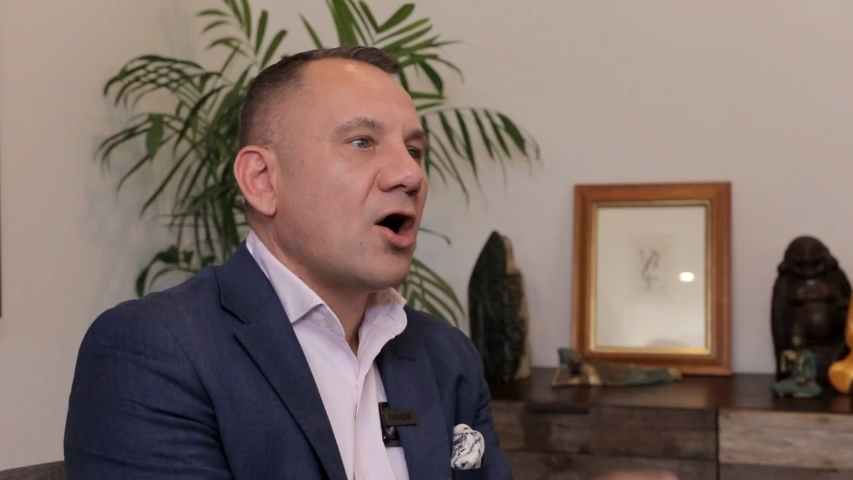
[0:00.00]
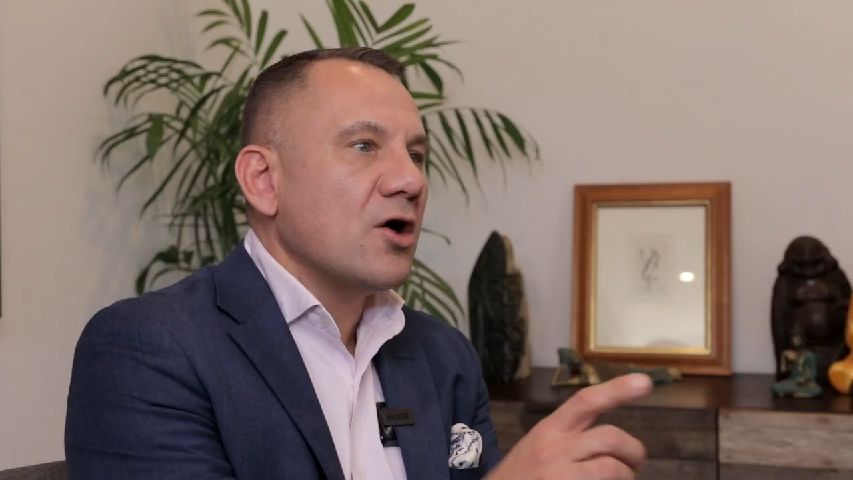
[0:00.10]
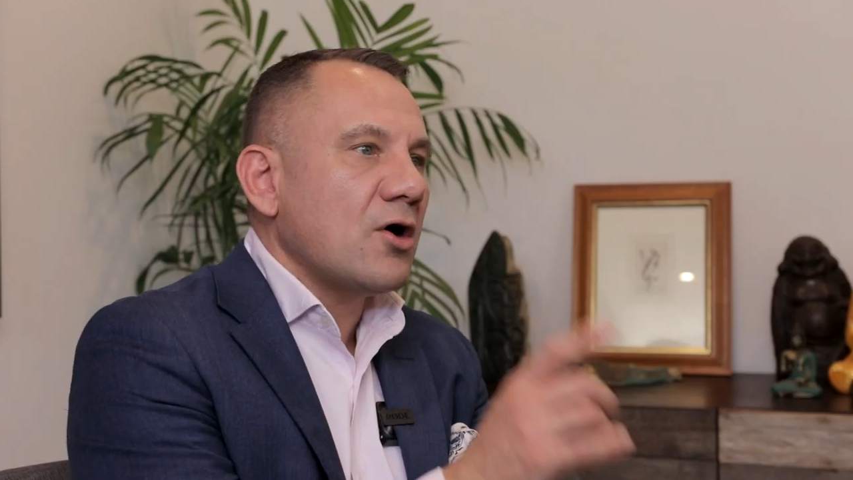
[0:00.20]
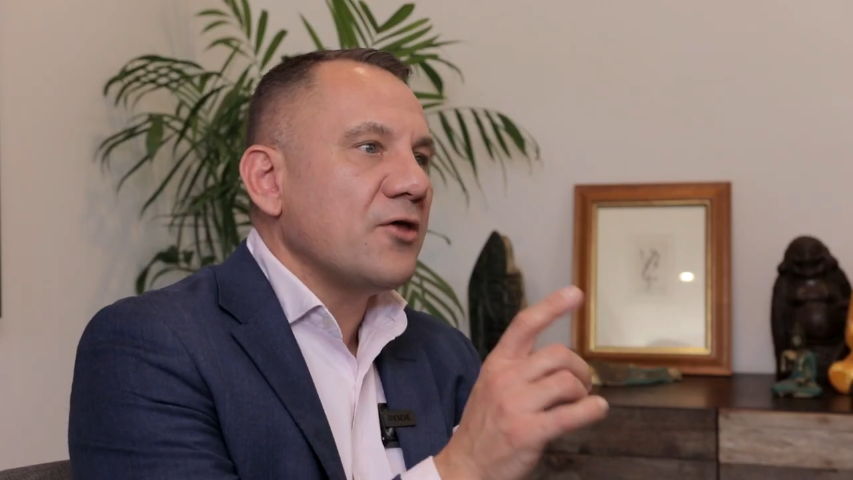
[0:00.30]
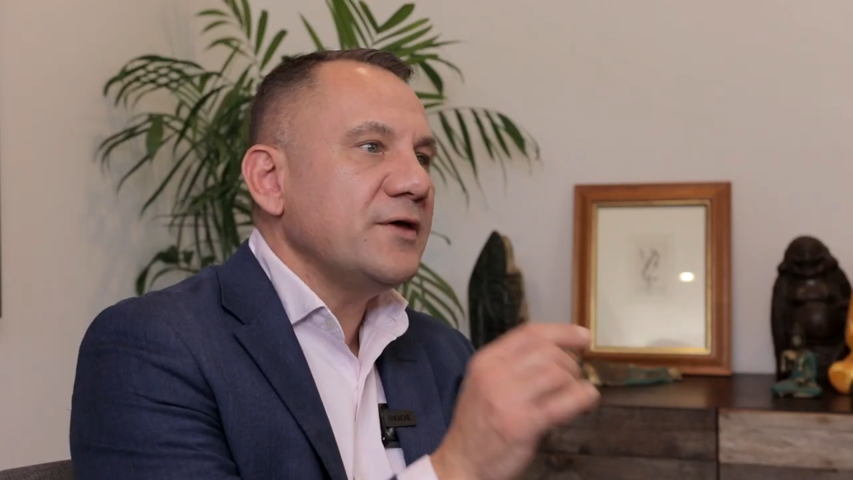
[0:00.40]

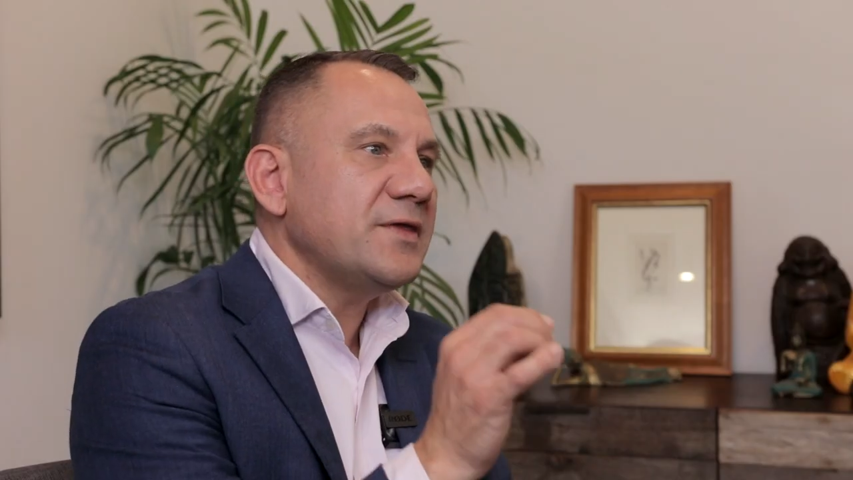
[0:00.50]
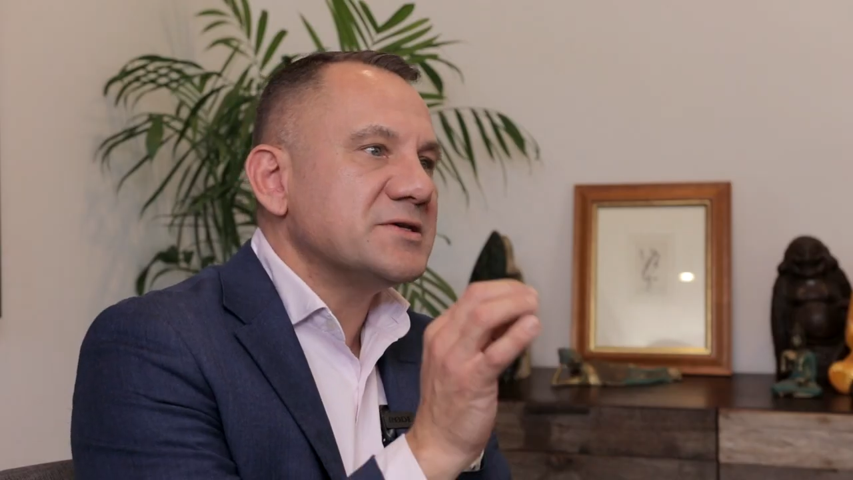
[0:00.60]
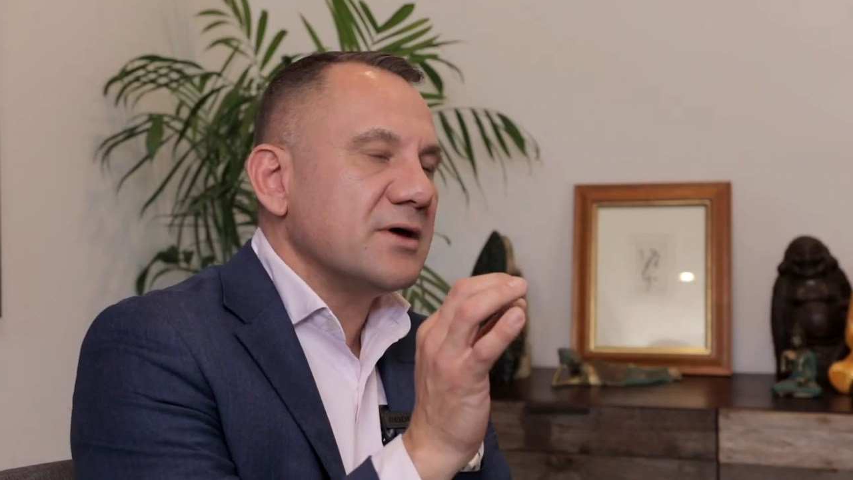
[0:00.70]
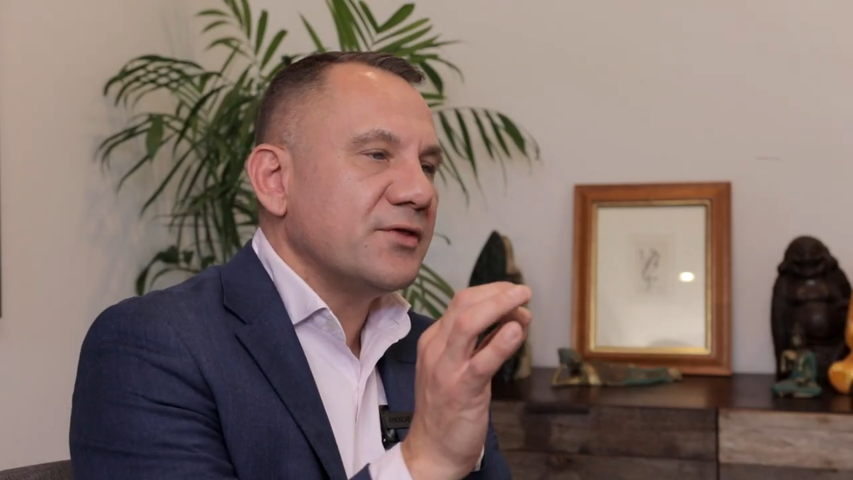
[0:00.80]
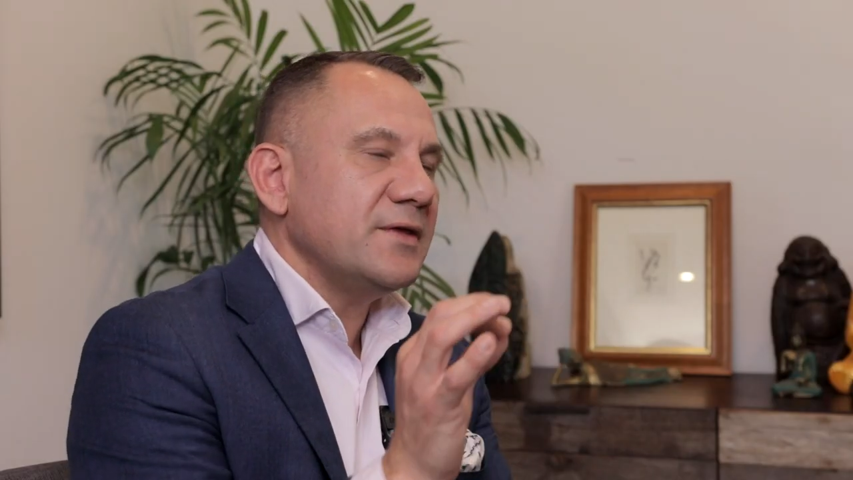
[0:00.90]
I think
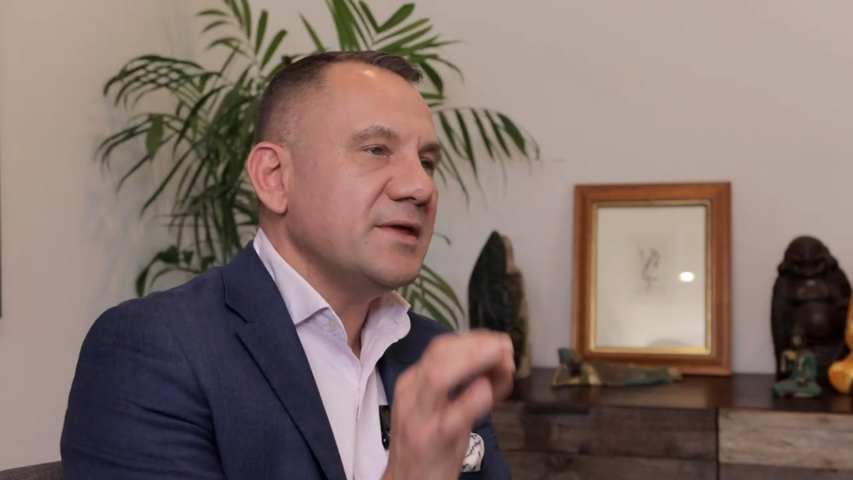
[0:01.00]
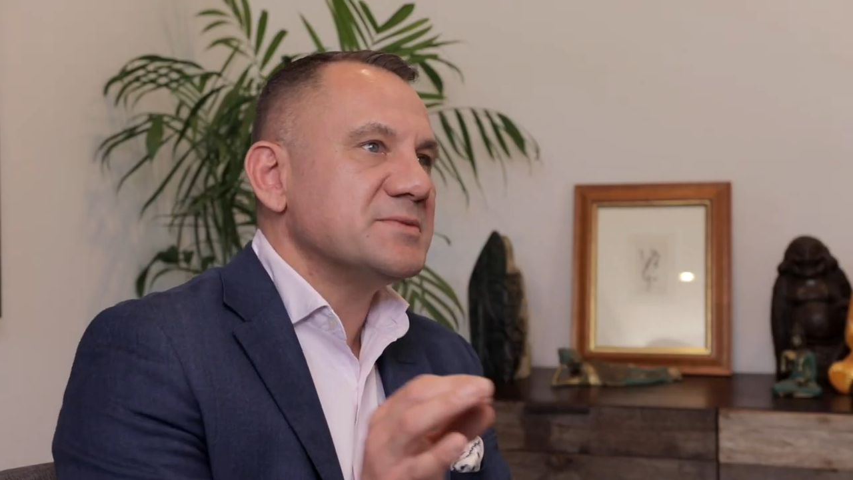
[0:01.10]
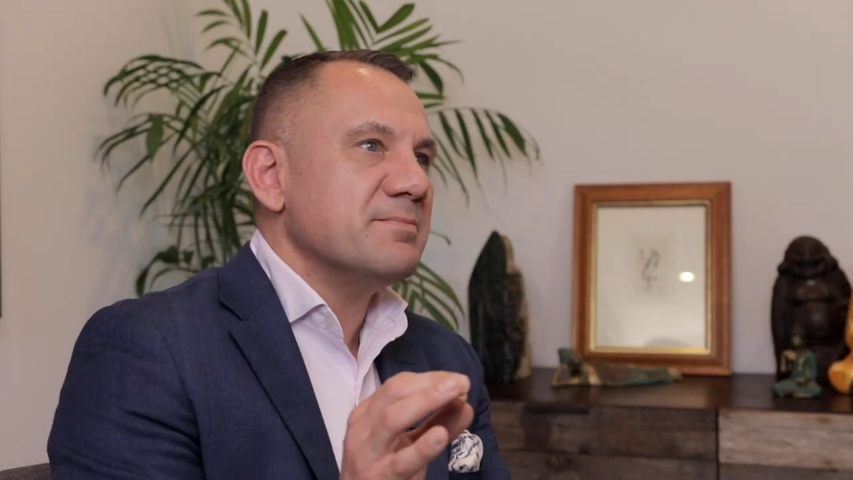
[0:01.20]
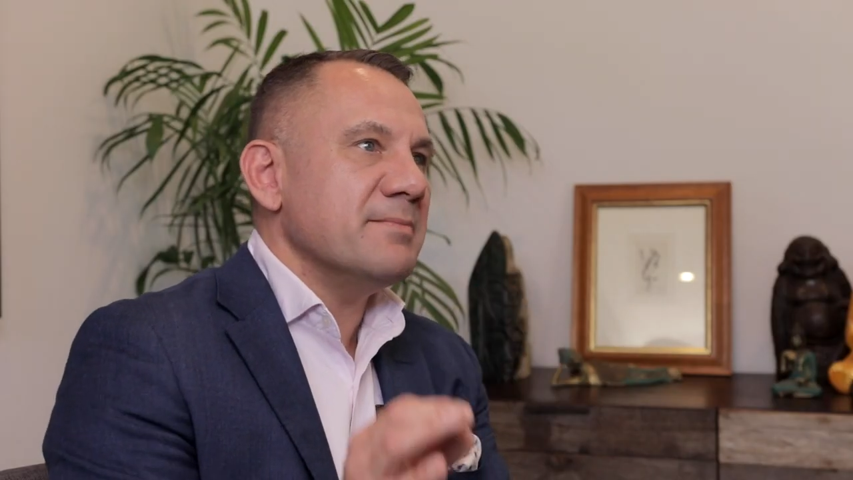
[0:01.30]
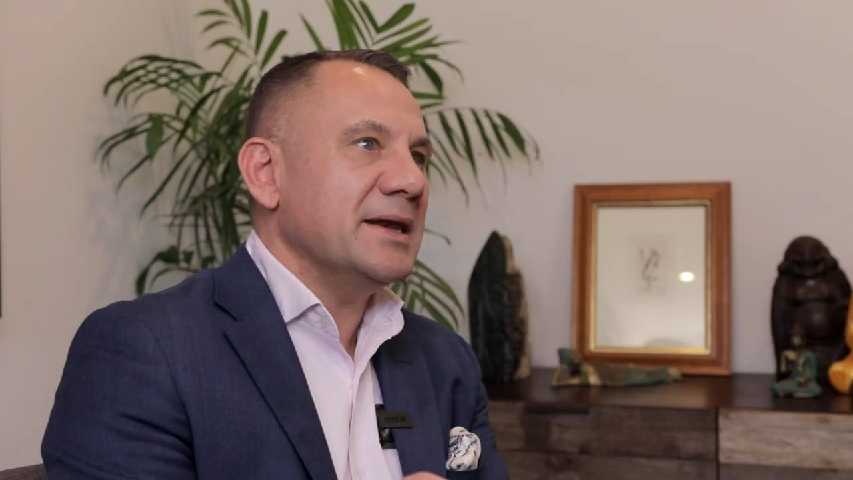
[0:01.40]

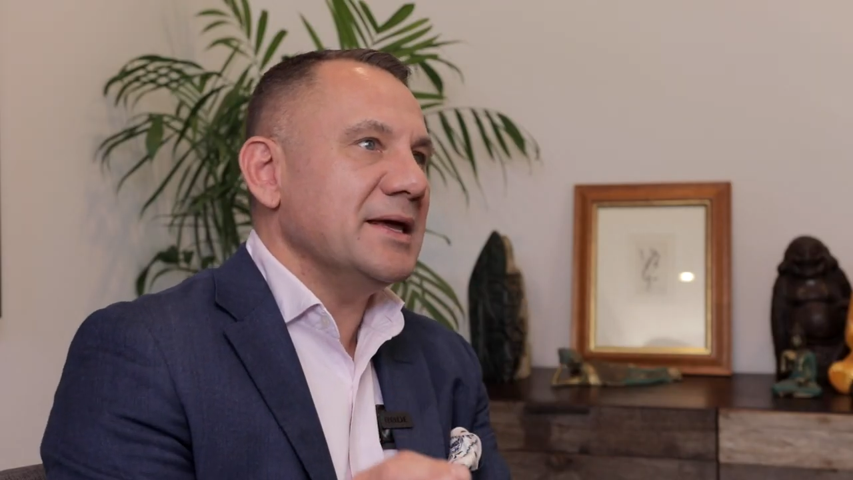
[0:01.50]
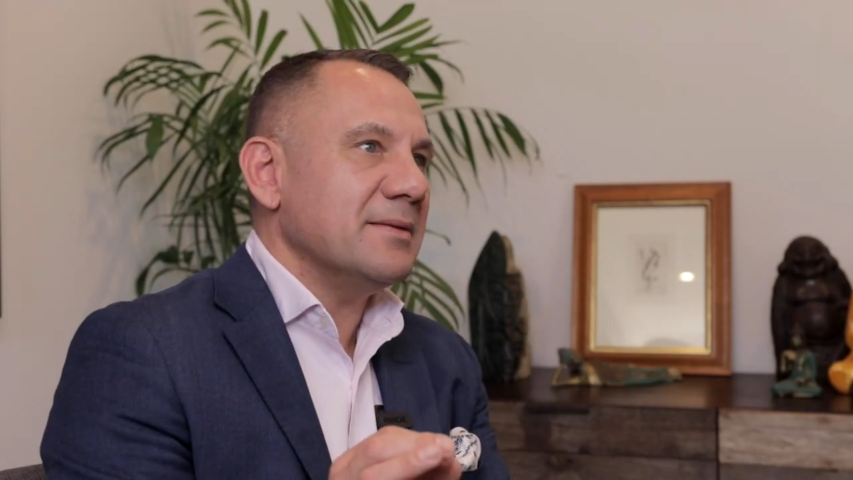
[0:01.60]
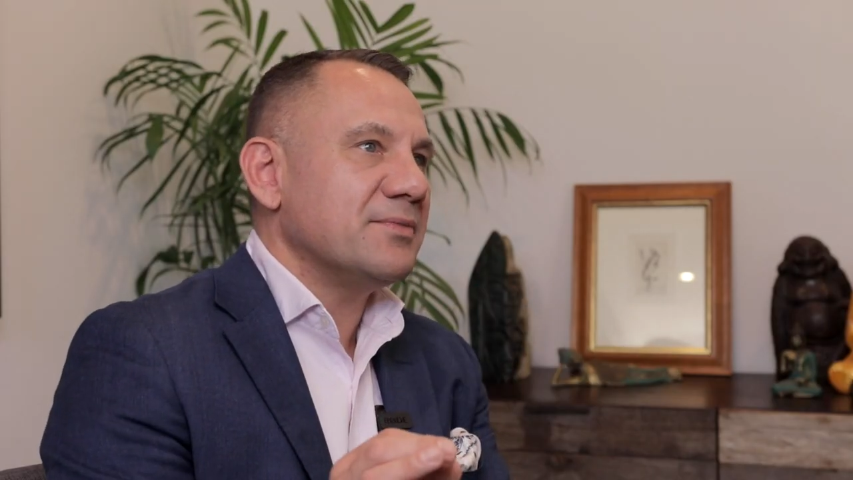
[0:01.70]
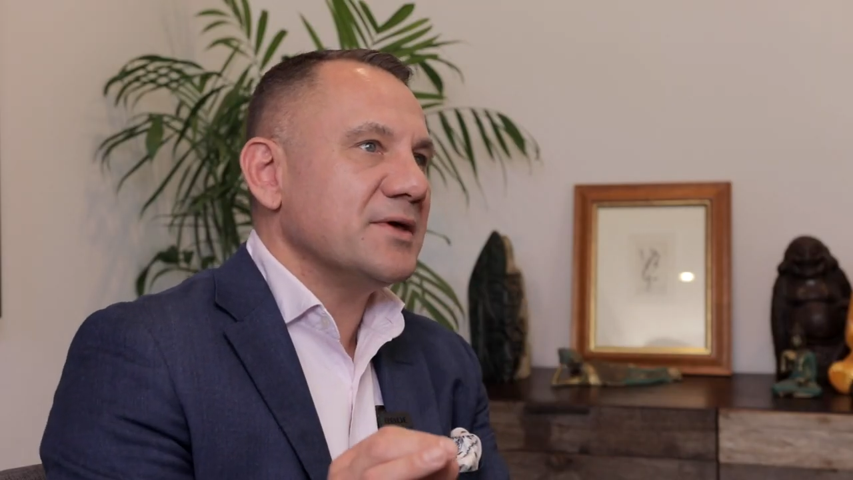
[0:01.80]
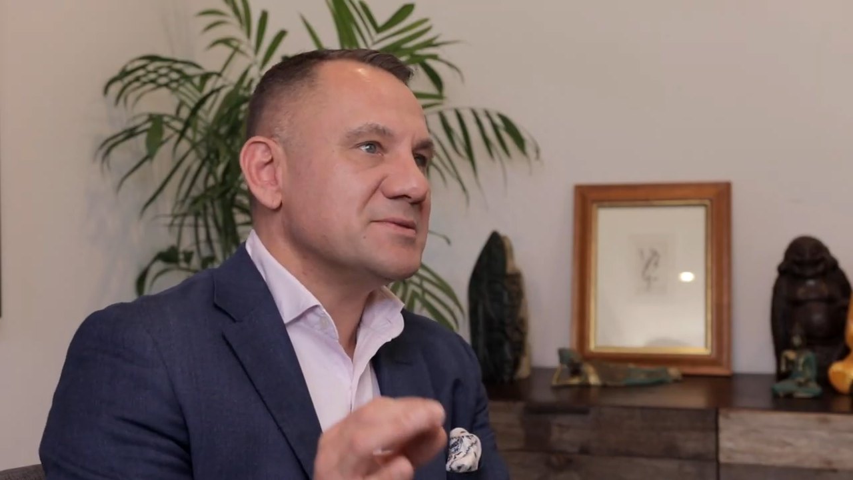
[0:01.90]

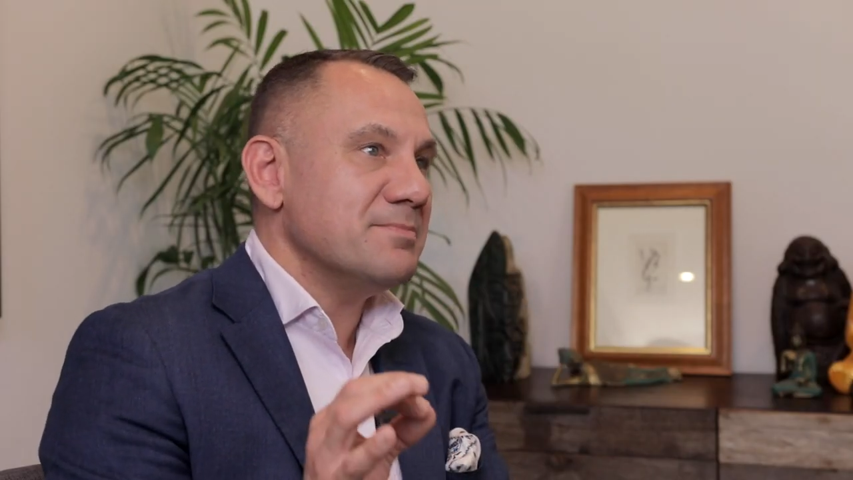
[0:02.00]
there's